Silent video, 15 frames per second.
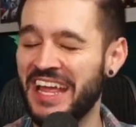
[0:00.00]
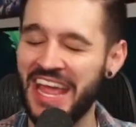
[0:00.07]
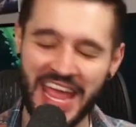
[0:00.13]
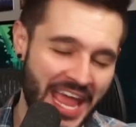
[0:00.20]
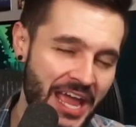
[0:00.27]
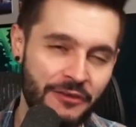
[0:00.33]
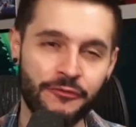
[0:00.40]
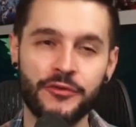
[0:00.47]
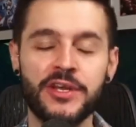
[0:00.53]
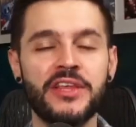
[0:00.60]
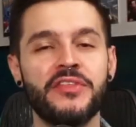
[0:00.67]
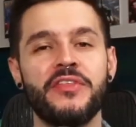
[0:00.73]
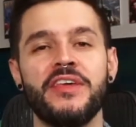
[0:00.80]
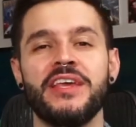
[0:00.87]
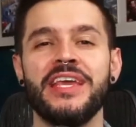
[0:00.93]

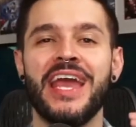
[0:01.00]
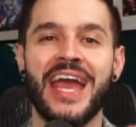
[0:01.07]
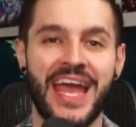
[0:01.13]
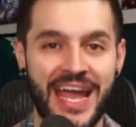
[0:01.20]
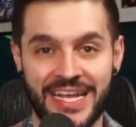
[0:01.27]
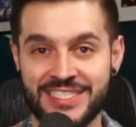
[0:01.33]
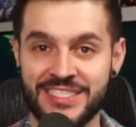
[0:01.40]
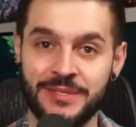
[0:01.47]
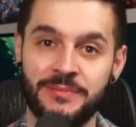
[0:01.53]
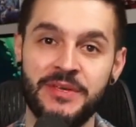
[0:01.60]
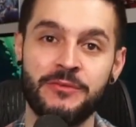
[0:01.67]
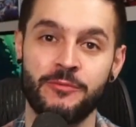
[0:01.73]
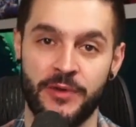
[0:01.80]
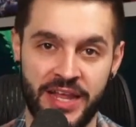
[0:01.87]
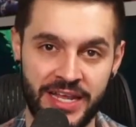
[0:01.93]
everything has to be
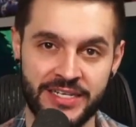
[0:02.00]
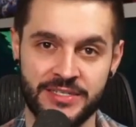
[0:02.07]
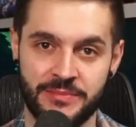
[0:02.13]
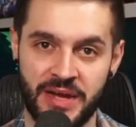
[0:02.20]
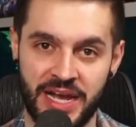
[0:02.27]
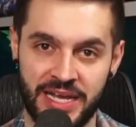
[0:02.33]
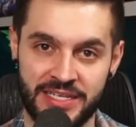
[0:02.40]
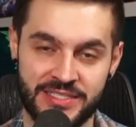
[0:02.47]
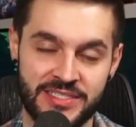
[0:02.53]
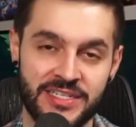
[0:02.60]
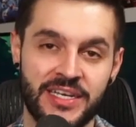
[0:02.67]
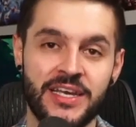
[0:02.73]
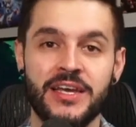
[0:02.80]
randomized.